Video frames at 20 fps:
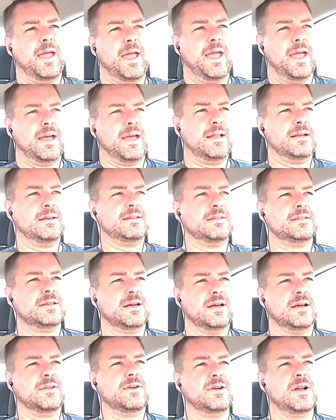And
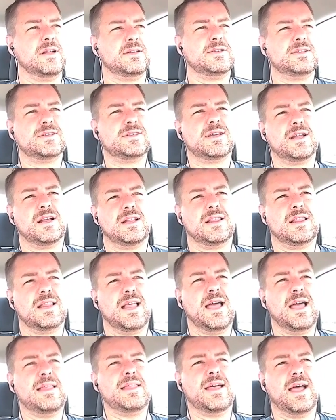they're not just going to
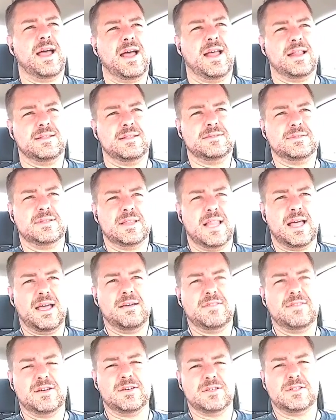let that
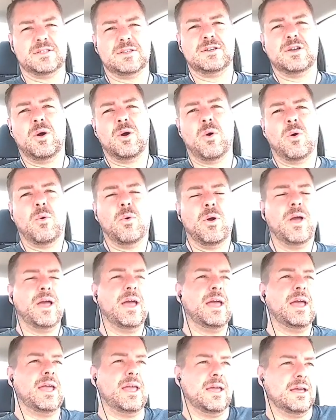livelihood go
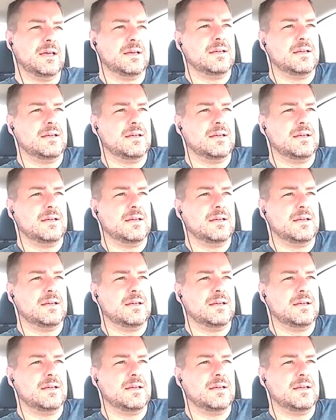away.